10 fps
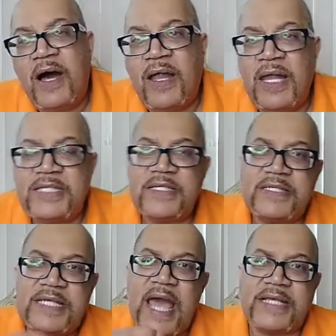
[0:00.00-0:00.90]

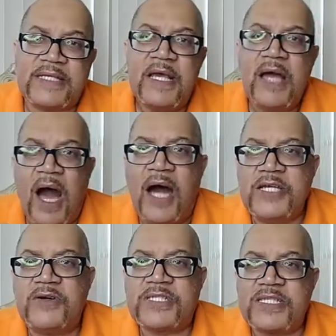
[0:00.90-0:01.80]
lesson text.
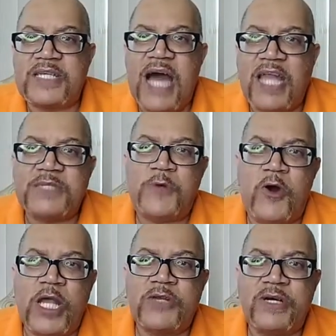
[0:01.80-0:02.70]
Unto us a child is
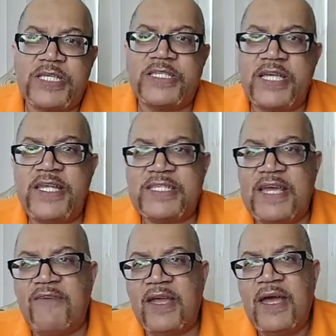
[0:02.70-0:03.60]
born, unto us a son is
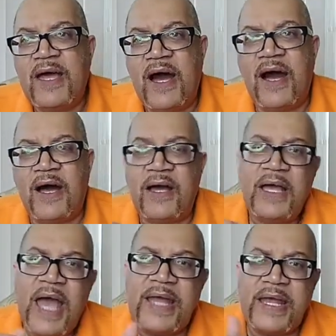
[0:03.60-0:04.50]
given.
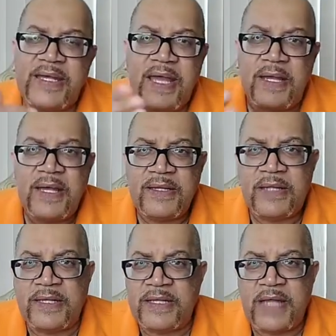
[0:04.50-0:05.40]
And again,
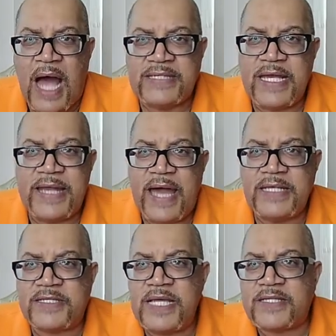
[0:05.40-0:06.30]
in Isaiah 9 and
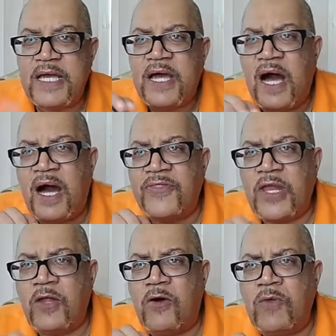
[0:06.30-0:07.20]
6, the
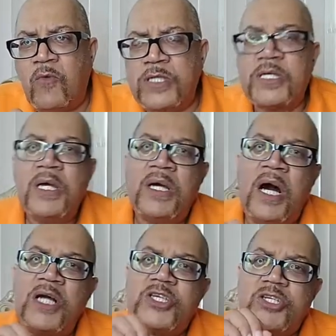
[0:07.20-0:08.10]
Lord was
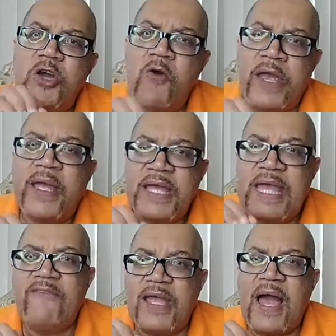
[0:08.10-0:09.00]
showing,
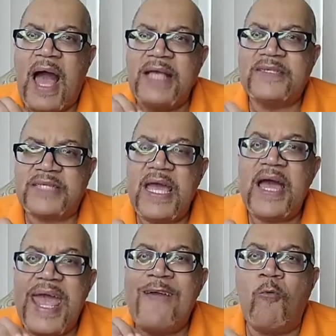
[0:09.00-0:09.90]
giving Isaiah
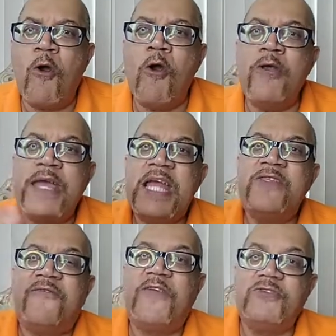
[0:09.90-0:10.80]
a word in
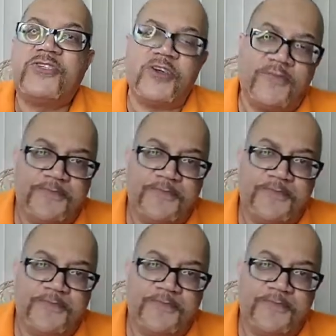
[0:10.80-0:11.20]
the future,